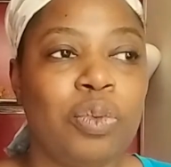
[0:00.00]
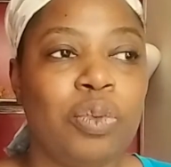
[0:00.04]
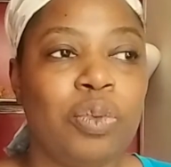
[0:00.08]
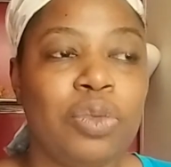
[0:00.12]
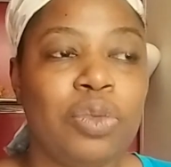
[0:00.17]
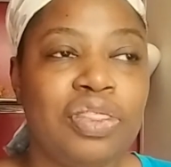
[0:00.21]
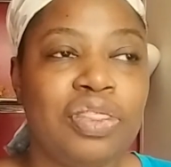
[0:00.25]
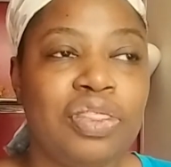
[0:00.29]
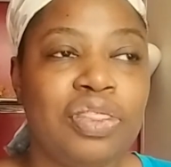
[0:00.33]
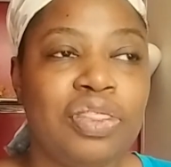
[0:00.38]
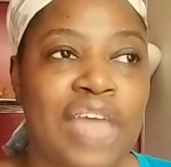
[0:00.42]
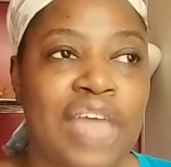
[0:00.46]

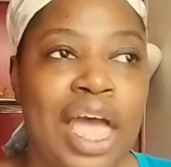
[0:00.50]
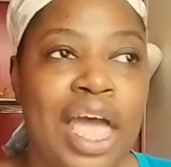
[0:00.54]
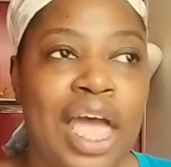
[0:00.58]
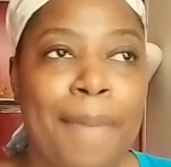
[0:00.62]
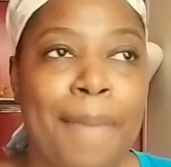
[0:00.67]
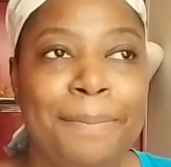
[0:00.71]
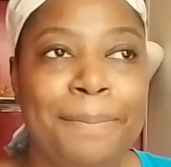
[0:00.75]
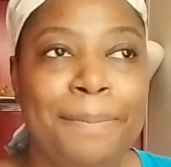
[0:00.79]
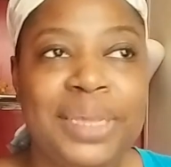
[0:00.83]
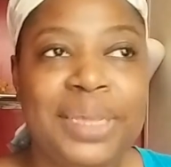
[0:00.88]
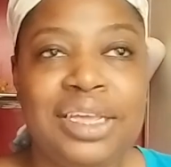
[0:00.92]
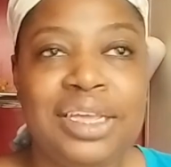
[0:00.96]
with
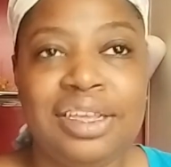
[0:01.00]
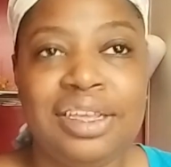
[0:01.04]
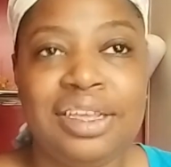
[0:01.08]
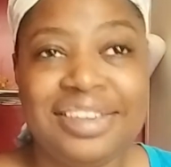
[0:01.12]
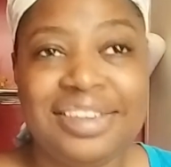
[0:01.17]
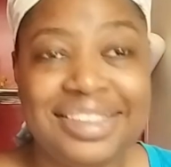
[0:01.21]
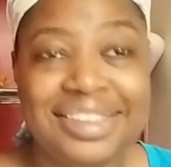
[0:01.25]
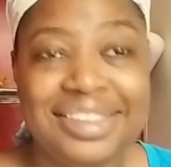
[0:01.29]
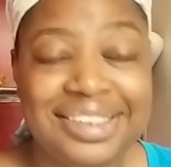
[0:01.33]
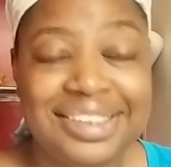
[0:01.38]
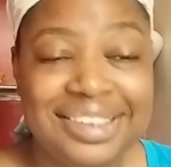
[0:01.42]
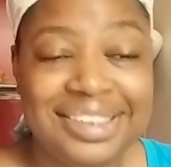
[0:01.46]
that
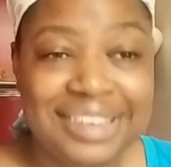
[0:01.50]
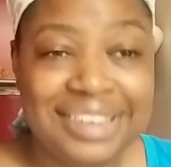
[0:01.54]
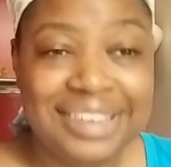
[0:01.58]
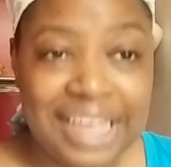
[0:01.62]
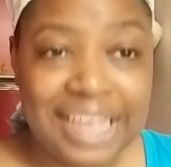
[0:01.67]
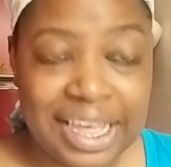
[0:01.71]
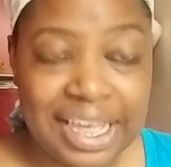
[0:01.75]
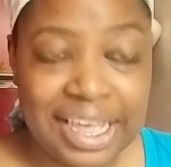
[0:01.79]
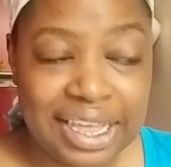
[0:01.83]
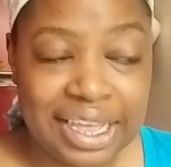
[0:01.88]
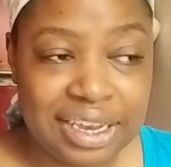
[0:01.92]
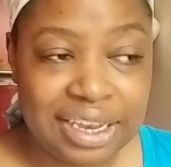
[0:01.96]
being
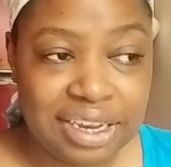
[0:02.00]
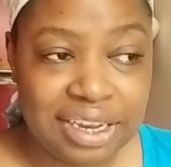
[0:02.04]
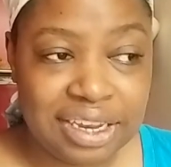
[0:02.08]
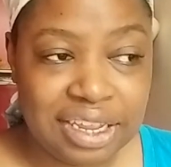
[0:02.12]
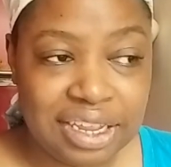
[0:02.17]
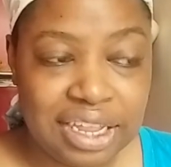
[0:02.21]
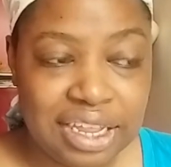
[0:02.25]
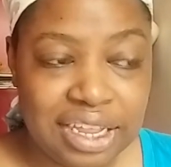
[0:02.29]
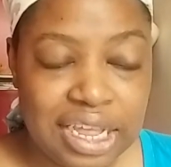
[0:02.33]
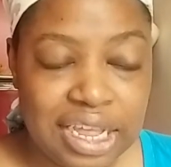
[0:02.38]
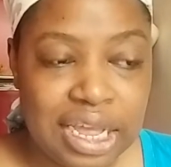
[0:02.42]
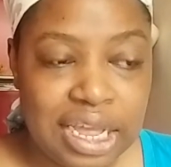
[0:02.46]
said,
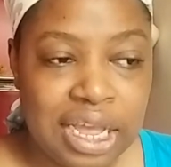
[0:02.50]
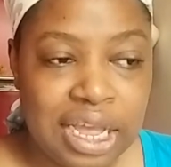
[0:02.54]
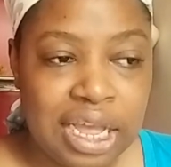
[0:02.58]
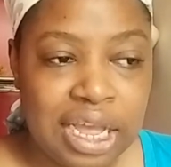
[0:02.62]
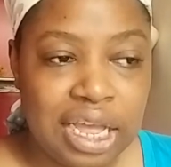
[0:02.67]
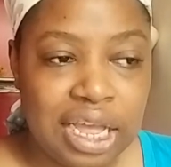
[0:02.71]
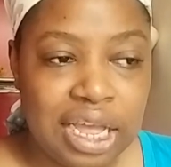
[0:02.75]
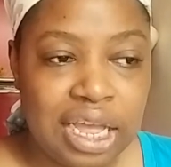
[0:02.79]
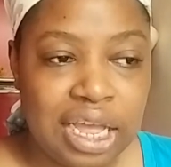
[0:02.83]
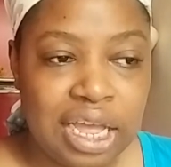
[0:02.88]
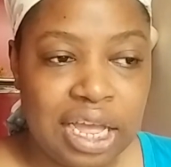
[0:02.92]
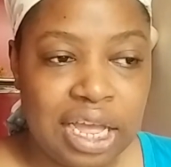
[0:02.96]

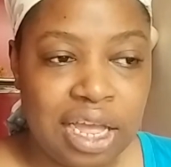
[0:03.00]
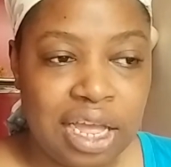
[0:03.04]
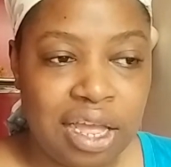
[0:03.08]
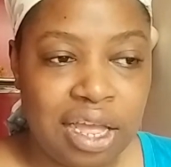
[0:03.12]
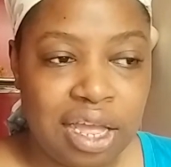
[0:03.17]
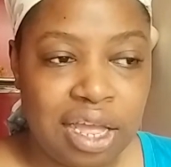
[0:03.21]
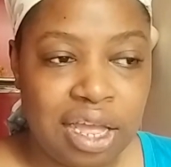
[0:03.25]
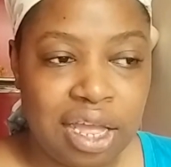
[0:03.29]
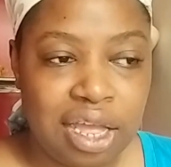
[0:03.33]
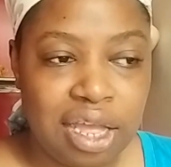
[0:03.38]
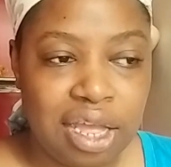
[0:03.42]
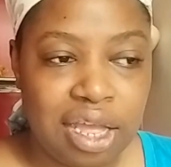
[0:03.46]

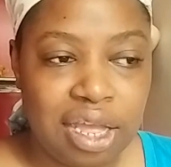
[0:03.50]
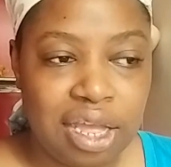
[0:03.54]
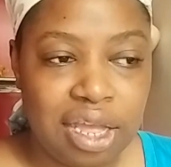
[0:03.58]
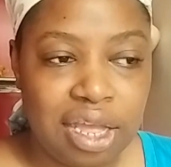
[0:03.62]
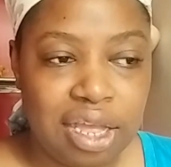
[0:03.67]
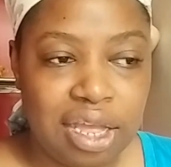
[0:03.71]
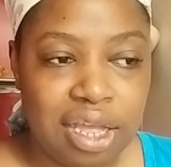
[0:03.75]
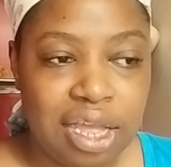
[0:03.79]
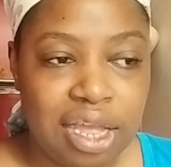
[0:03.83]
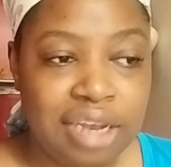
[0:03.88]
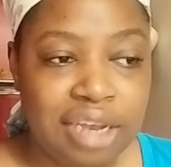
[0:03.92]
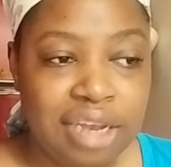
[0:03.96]
I
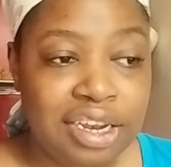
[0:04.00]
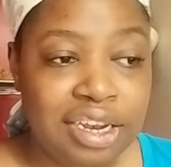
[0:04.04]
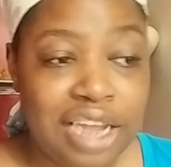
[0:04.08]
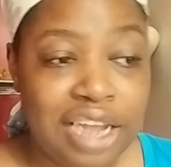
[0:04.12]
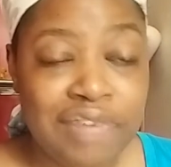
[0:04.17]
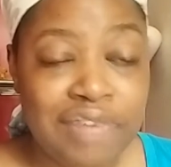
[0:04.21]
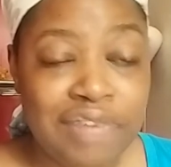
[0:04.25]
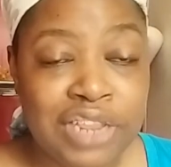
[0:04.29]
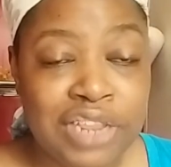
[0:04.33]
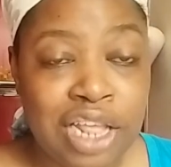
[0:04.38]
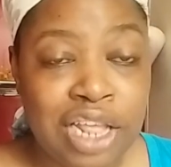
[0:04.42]
didn't have a